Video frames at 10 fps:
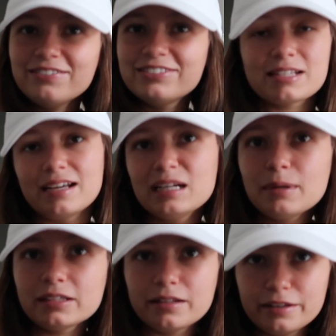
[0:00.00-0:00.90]
I'm excited
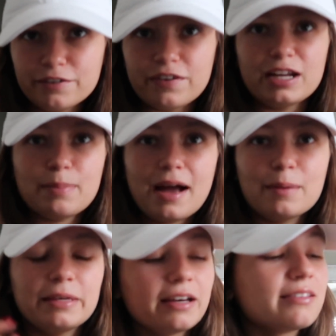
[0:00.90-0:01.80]
about the clear fanny
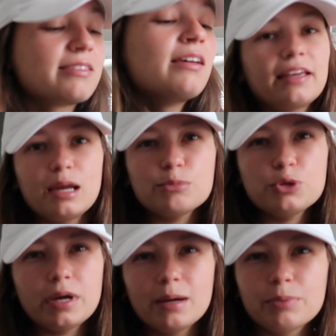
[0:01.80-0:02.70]
pack because at games
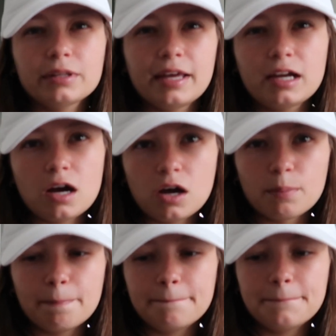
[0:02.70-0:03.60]
you can't bring like
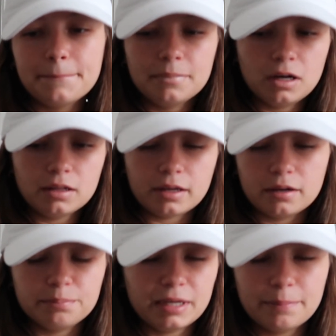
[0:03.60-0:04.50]

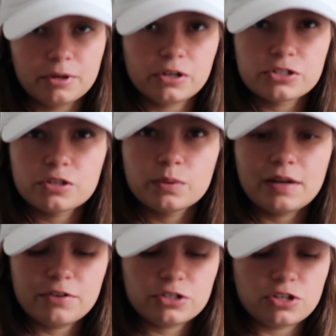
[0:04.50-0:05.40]
a big purse or
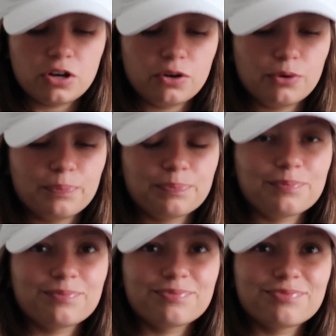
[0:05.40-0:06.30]
whatever, so
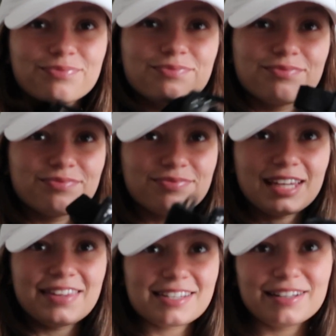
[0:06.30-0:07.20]

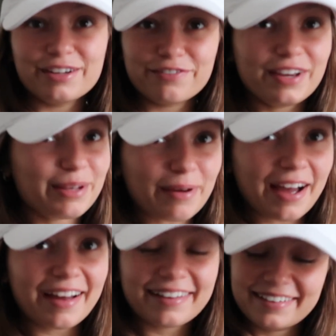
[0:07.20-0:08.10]
this clear fanny
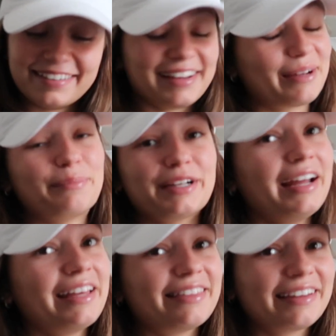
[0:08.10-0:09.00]
pack, I can bring
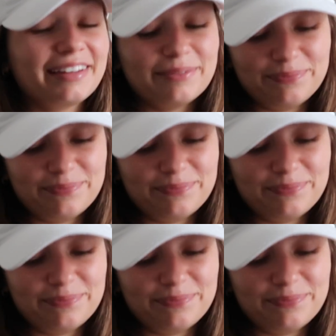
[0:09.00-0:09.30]
anything in.